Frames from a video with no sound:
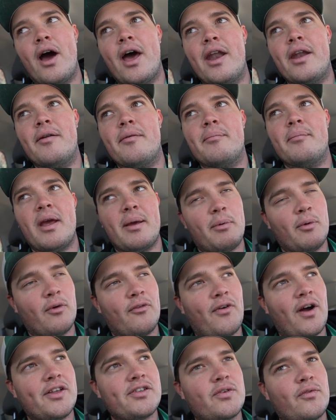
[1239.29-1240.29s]
And maybe we'll
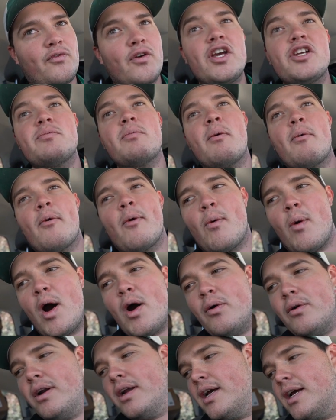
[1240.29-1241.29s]
find some fish, maybe we
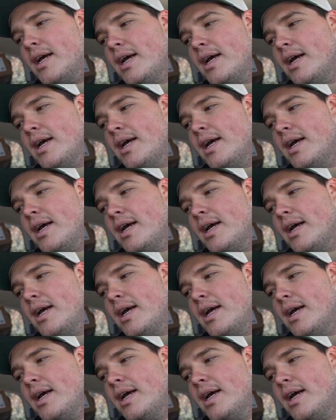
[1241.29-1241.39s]
won't.